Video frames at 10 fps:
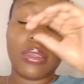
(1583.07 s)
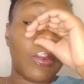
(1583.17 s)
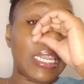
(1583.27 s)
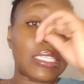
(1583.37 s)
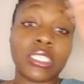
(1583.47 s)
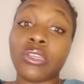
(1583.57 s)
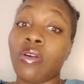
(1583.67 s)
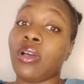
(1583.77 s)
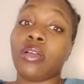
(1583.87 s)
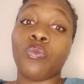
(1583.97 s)
We need to
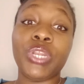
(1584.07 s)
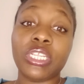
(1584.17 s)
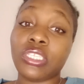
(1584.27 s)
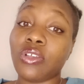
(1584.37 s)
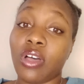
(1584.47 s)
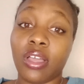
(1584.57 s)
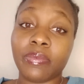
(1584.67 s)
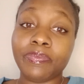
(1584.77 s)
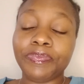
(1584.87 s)
talk. We need to talk.